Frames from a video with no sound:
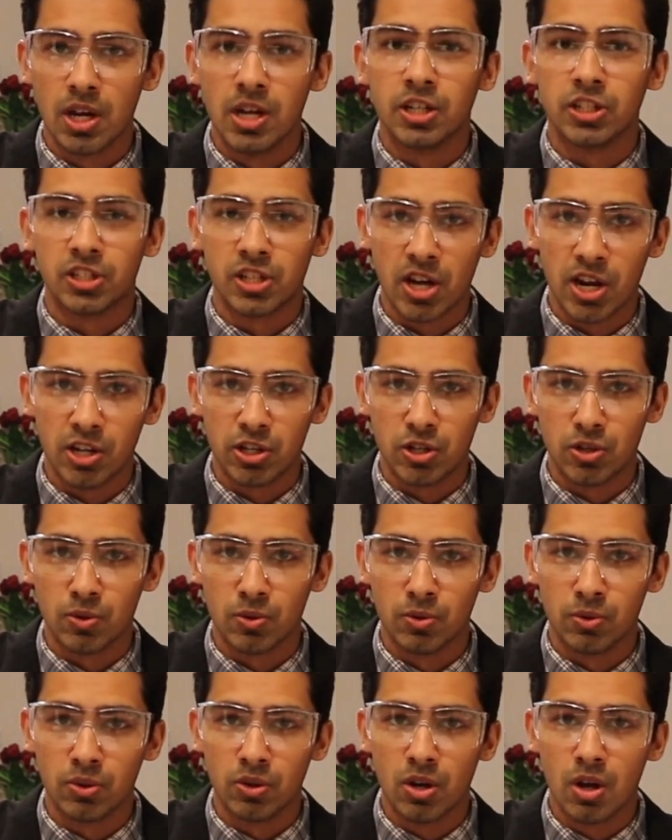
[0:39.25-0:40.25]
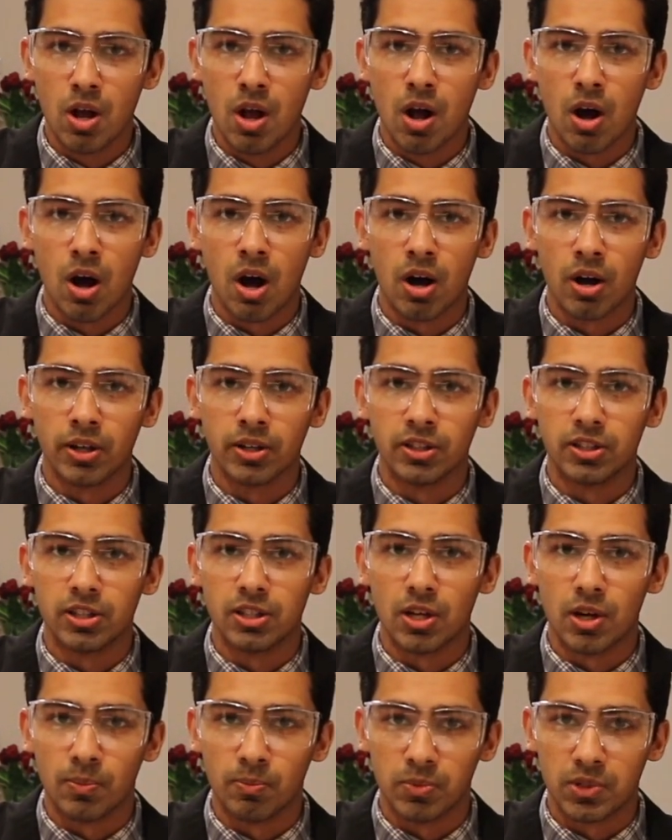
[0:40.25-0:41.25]
Stay tuned on
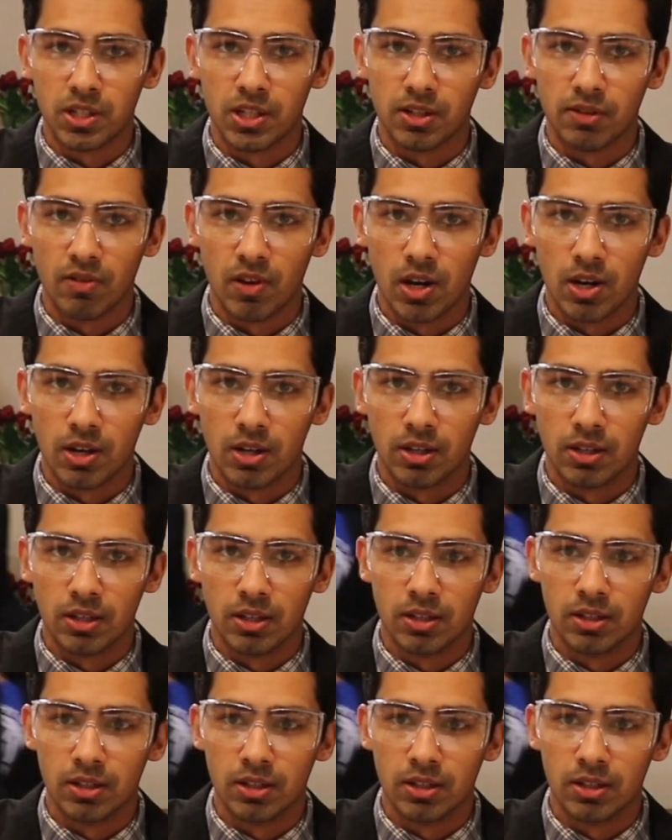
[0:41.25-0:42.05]
Dumb TV.